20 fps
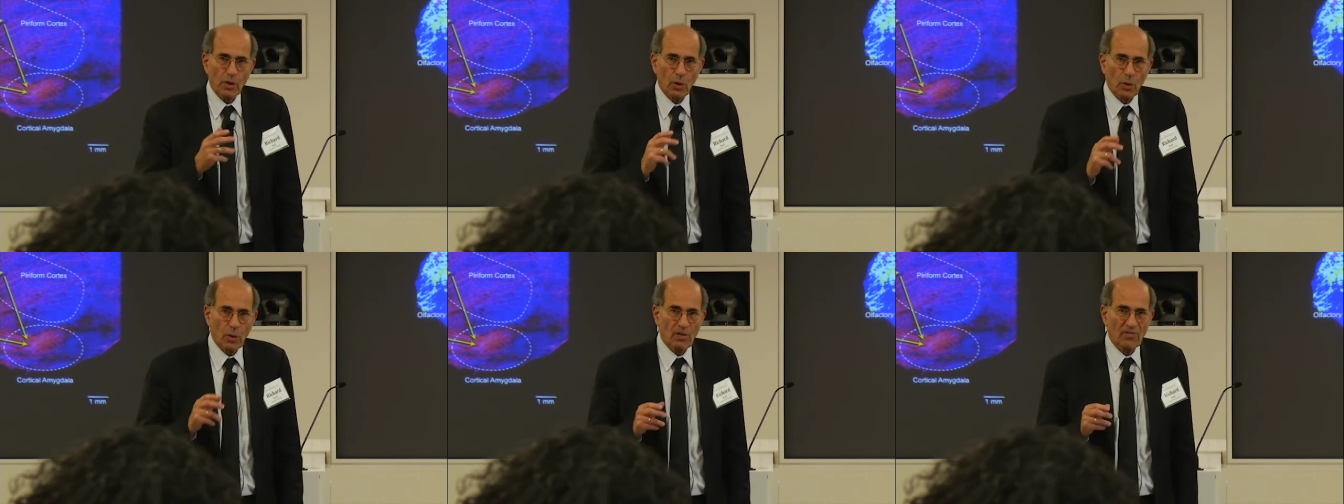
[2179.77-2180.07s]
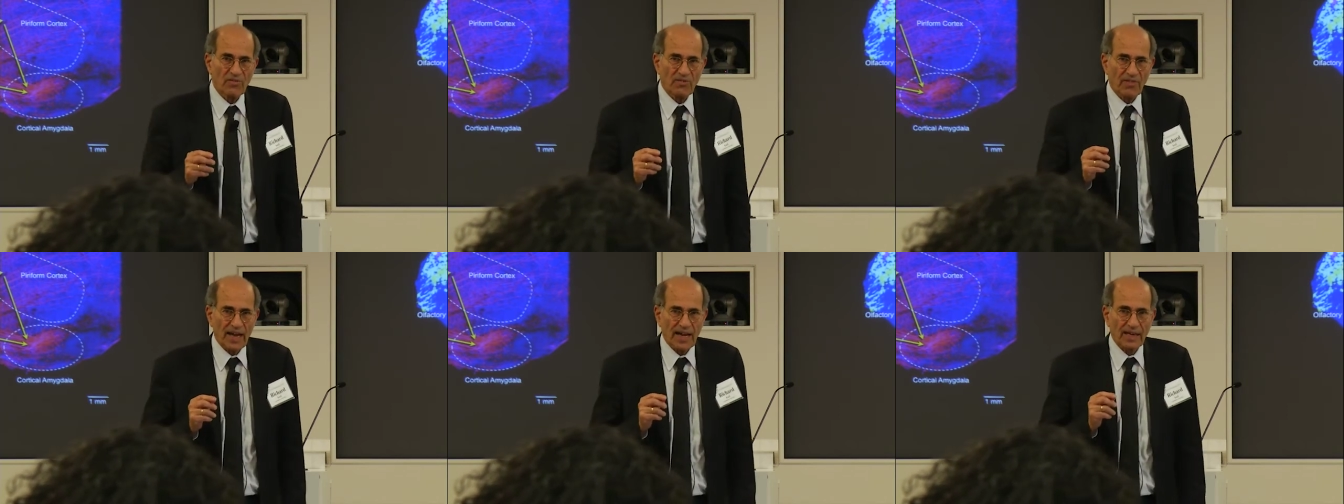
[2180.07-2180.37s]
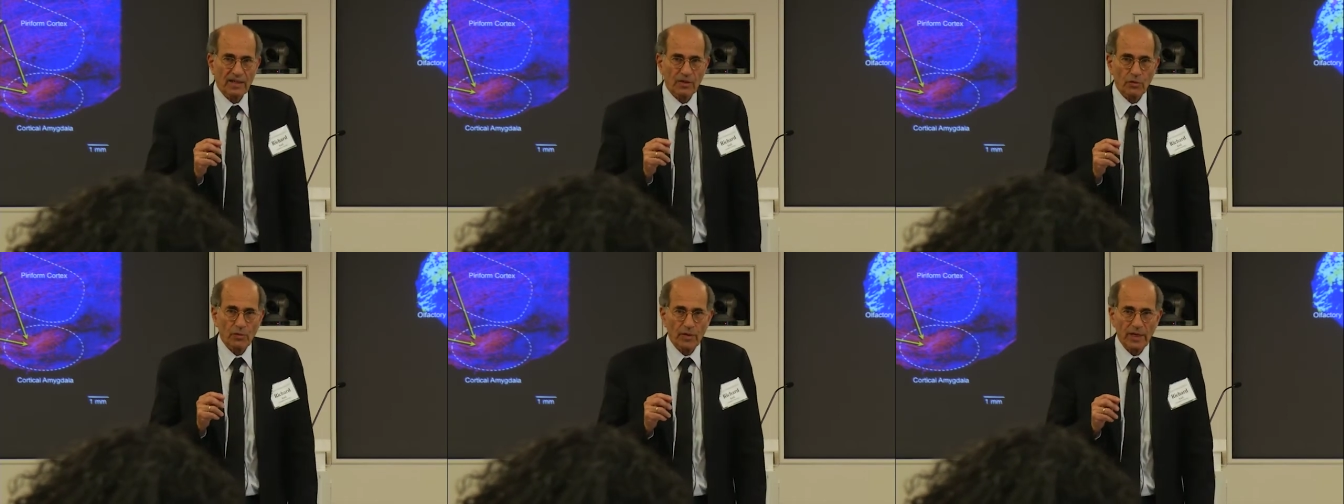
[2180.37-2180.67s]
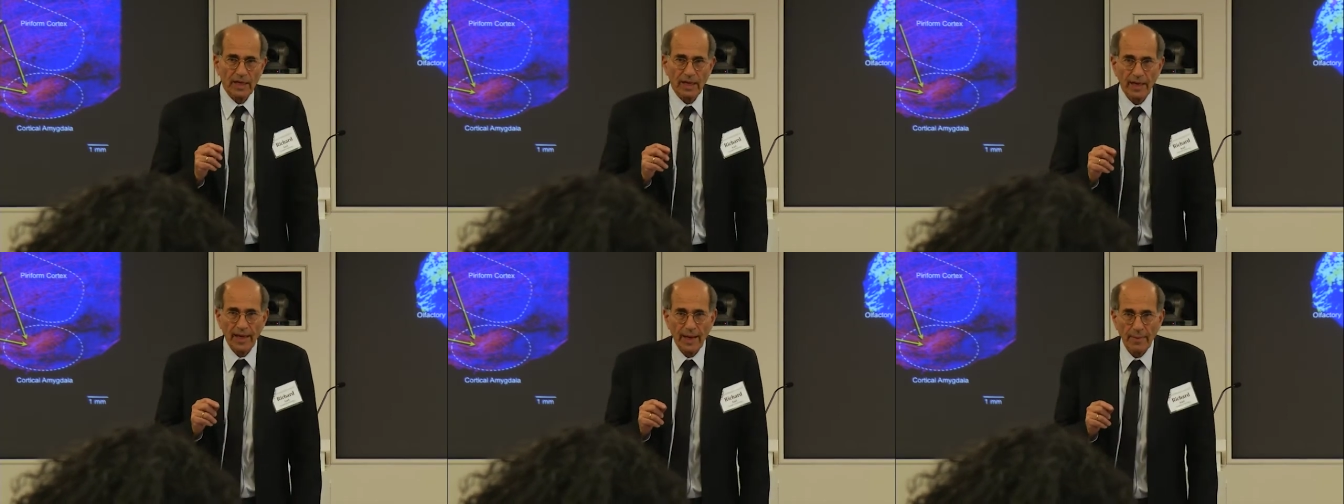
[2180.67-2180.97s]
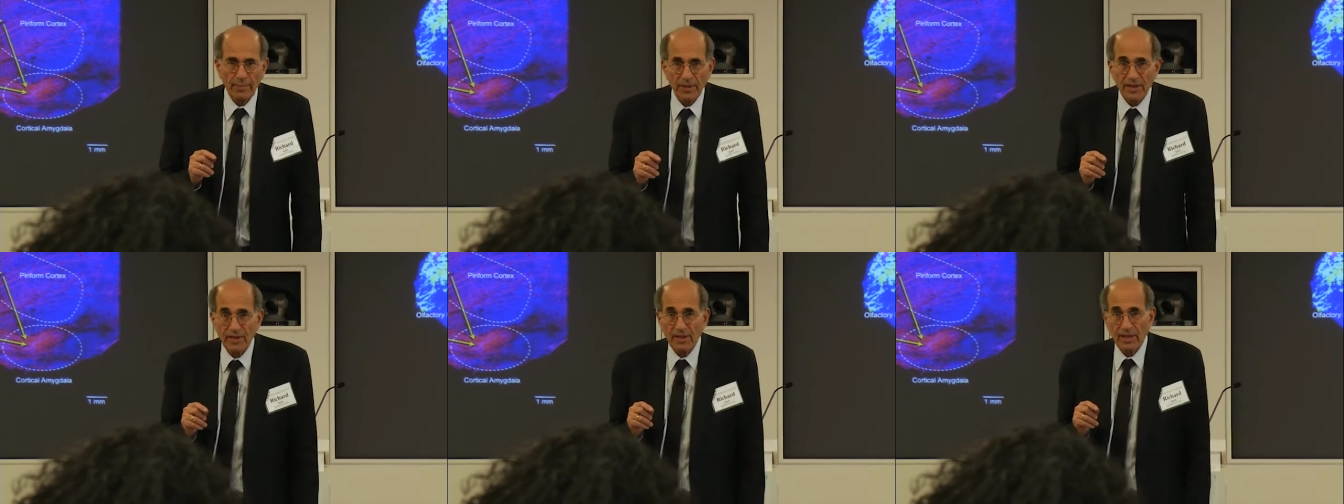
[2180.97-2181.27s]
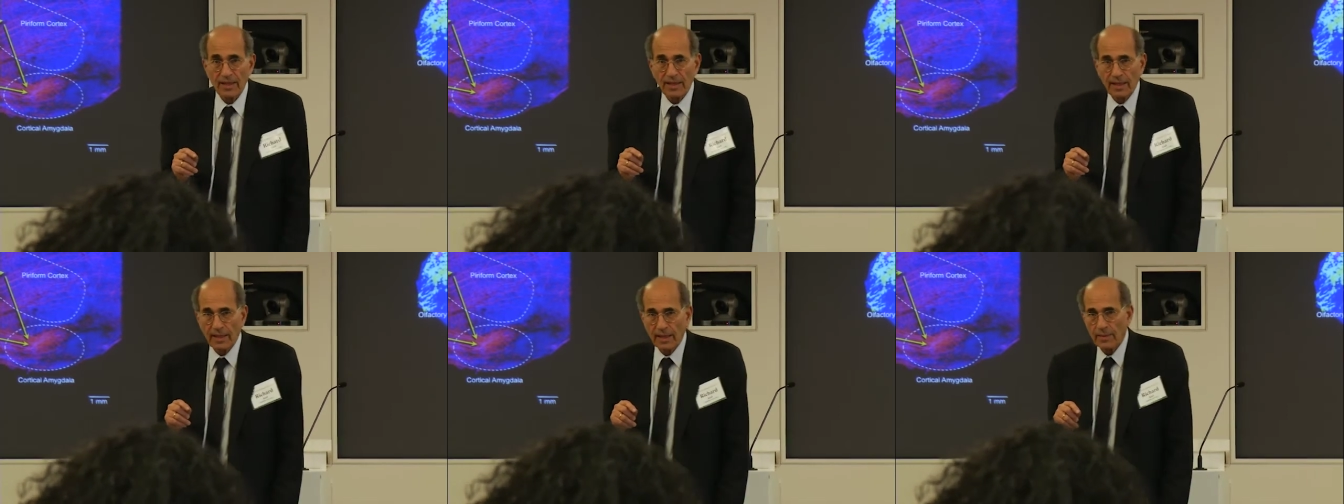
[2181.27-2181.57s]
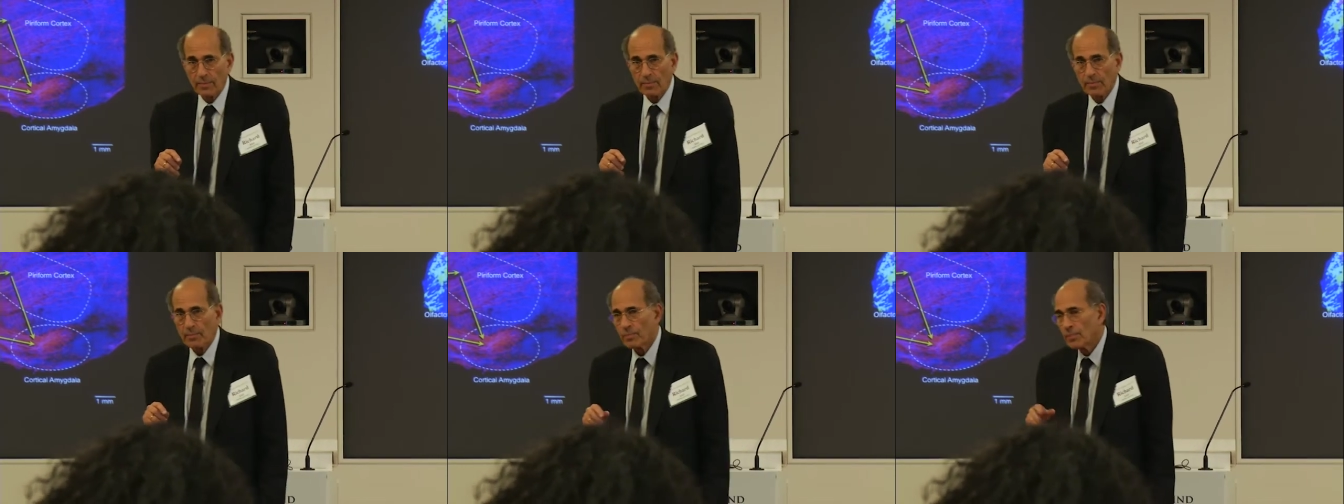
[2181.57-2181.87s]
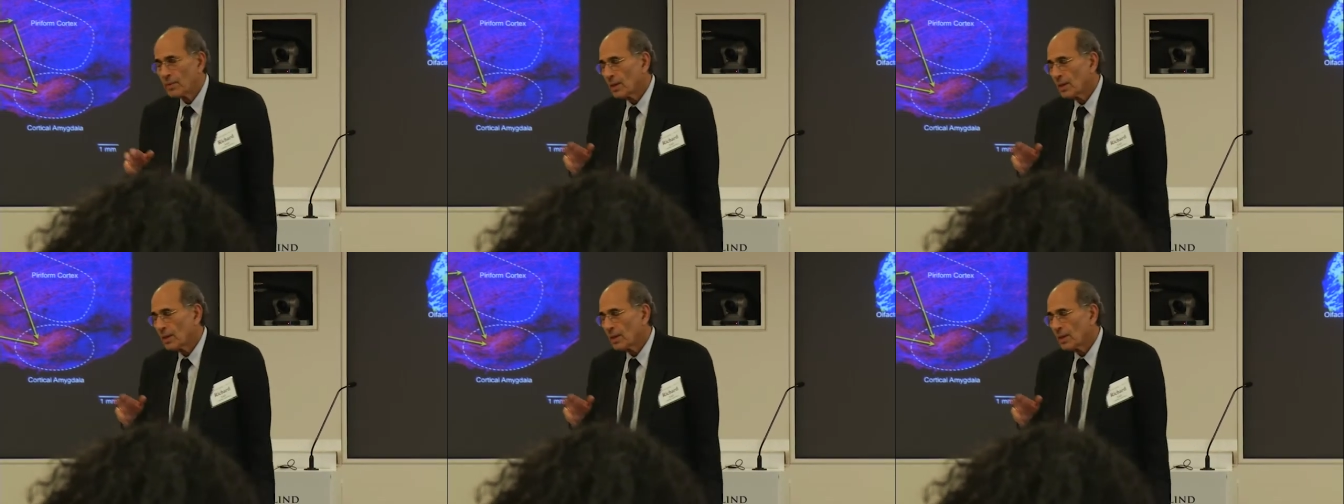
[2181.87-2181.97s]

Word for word: olfactory epithelium.